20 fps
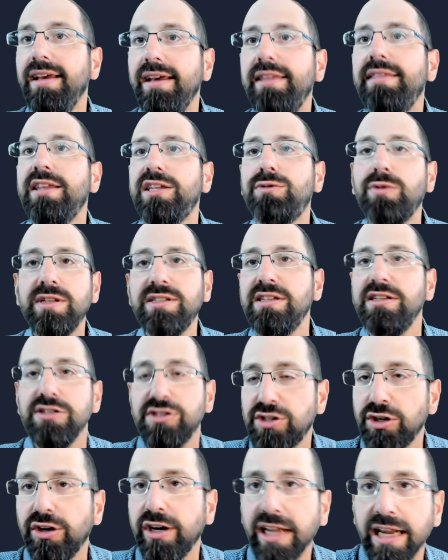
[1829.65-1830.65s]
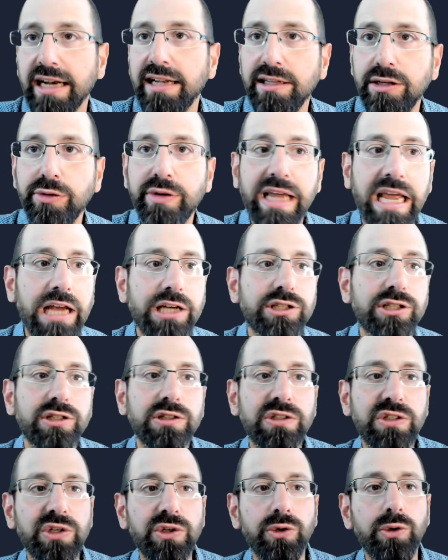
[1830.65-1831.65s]
This one's inserting it at location
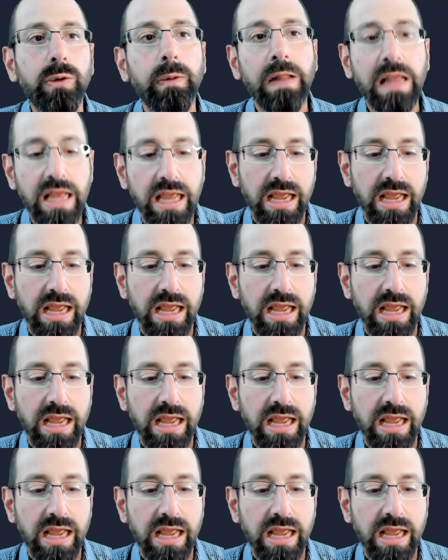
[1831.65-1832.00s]
2.